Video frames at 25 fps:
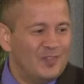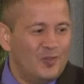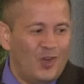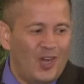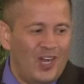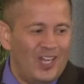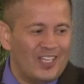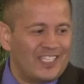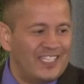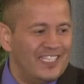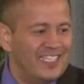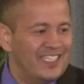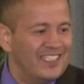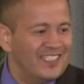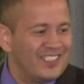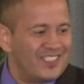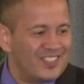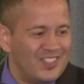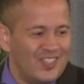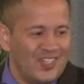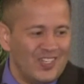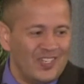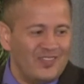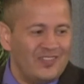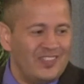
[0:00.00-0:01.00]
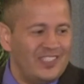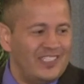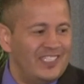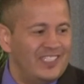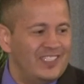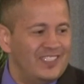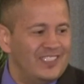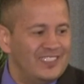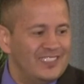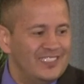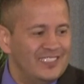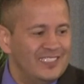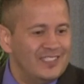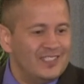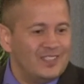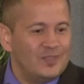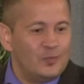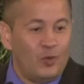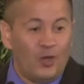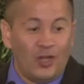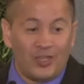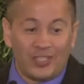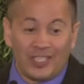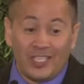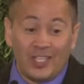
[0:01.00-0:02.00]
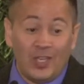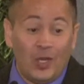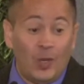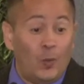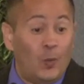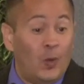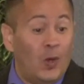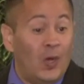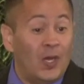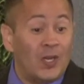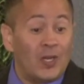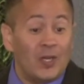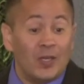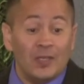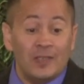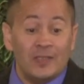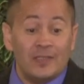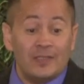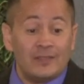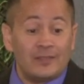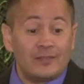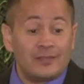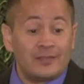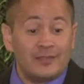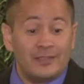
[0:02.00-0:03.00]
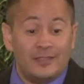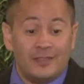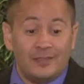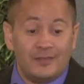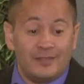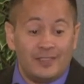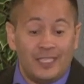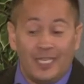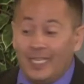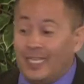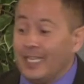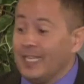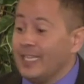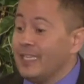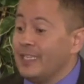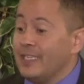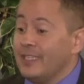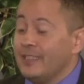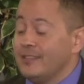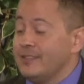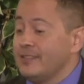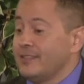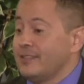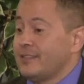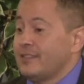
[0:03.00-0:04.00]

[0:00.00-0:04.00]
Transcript: walking, serving, walking on water, dying,